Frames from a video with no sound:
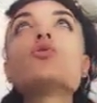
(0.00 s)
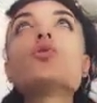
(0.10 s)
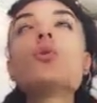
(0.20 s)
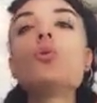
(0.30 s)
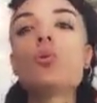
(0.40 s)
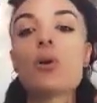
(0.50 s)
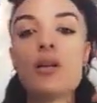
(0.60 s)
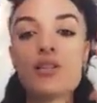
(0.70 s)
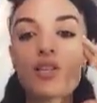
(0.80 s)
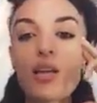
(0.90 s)
"Do
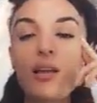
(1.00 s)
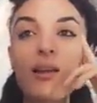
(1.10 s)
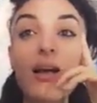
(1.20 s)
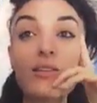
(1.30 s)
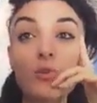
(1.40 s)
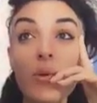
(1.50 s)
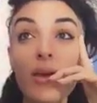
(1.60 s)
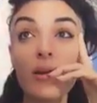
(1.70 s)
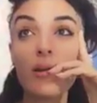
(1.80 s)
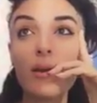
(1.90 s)
al ciel, I
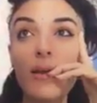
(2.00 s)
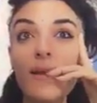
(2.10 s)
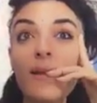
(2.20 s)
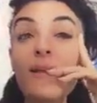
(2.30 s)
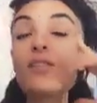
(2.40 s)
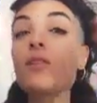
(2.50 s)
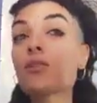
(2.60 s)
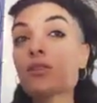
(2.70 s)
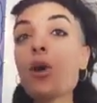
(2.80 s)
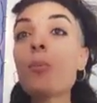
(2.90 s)
swear. So
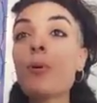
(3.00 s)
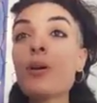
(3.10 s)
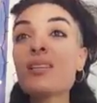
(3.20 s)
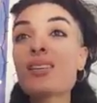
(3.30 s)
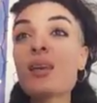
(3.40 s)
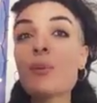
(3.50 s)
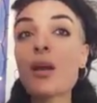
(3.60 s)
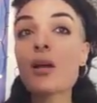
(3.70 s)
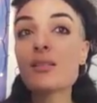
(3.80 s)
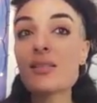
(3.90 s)
there's no point
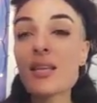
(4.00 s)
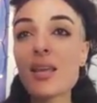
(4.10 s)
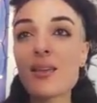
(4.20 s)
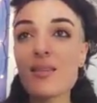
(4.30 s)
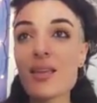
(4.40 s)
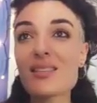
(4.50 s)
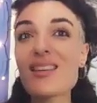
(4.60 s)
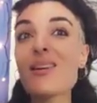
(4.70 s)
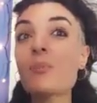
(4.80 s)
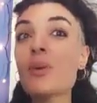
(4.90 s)
keeping on singing this
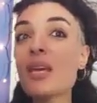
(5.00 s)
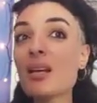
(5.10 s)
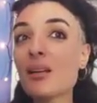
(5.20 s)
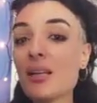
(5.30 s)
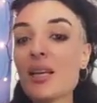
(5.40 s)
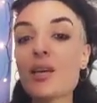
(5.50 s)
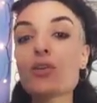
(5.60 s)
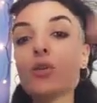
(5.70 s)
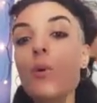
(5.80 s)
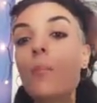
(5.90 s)
and appealing
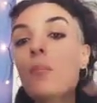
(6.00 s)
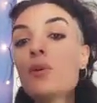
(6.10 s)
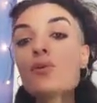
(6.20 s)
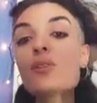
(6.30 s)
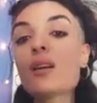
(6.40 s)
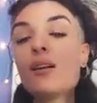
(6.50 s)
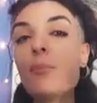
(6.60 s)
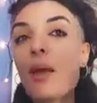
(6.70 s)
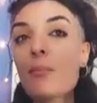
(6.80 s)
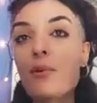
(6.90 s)
to a musical
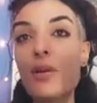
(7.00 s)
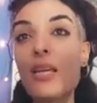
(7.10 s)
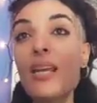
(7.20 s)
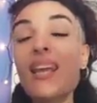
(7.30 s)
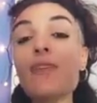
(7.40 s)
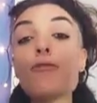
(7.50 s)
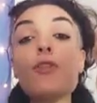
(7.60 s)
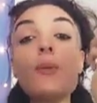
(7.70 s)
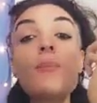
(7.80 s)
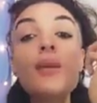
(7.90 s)
memory if
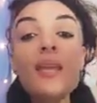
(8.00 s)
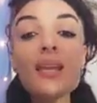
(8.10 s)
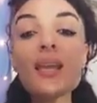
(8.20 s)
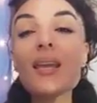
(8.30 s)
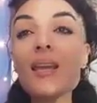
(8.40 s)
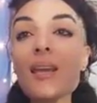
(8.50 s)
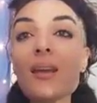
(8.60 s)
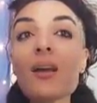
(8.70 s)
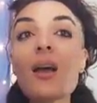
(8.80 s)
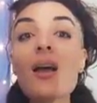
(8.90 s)
the
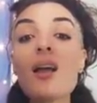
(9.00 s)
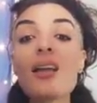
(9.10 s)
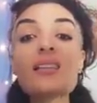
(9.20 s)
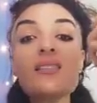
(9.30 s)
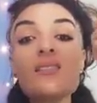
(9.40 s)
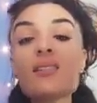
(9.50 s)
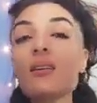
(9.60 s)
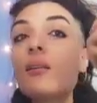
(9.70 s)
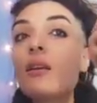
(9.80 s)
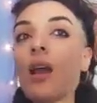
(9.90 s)
meaning is
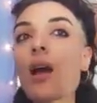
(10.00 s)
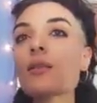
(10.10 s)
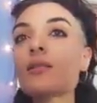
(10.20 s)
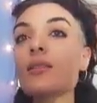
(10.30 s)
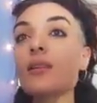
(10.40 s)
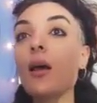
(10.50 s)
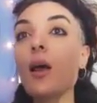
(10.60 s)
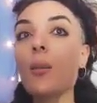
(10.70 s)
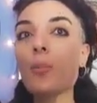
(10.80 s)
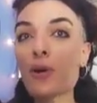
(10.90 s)
still not
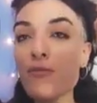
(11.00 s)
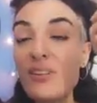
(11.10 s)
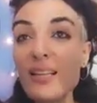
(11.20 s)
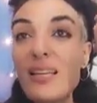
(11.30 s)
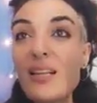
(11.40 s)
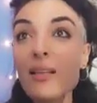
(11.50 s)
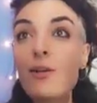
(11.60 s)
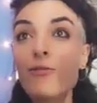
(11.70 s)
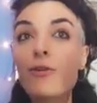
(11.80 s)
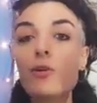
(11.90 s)
perfectly
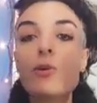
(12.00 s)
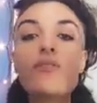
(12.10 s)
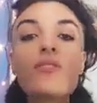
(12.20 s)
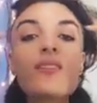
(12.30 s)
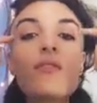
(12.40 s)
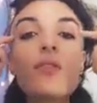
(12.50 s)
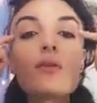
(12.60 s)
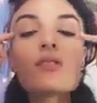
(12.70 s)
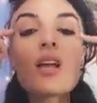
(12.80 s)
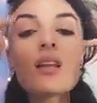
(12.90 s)
clear for you, if, if
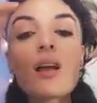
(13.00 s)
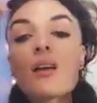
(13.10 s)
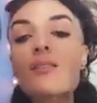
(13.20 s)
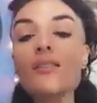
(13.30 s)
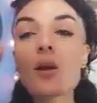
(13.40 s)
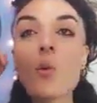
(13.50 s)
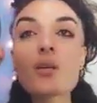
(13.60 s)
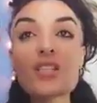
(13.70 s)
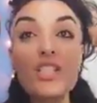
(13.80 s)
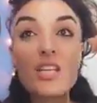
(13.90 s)
there's not a
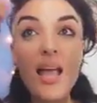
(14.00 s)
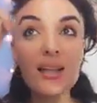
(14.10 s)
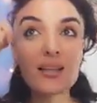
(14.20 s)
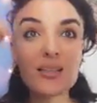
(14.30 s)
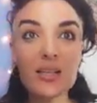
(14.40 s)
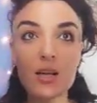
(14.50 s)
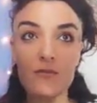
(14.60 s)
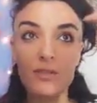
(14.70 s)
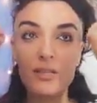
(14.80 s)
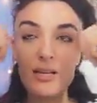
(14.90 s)
consequentiality
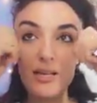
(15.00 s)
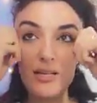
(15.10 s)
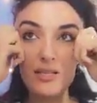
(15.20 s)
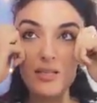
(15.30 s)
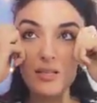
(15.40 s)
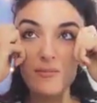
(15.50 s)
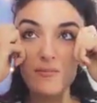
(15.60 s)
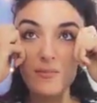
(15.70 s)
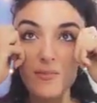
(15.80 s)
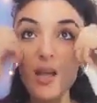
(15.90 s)
of the lines.
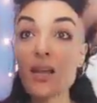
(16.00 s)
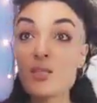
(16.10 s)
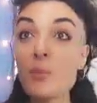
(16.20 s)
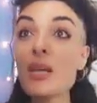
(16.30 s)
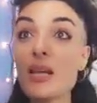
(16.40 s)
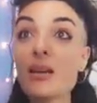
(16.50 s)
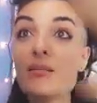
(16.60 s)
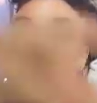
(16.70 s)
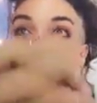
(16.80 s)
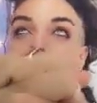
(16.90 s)
Okay,
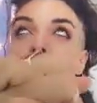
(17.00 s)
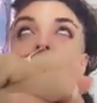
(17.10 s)
speak, speak.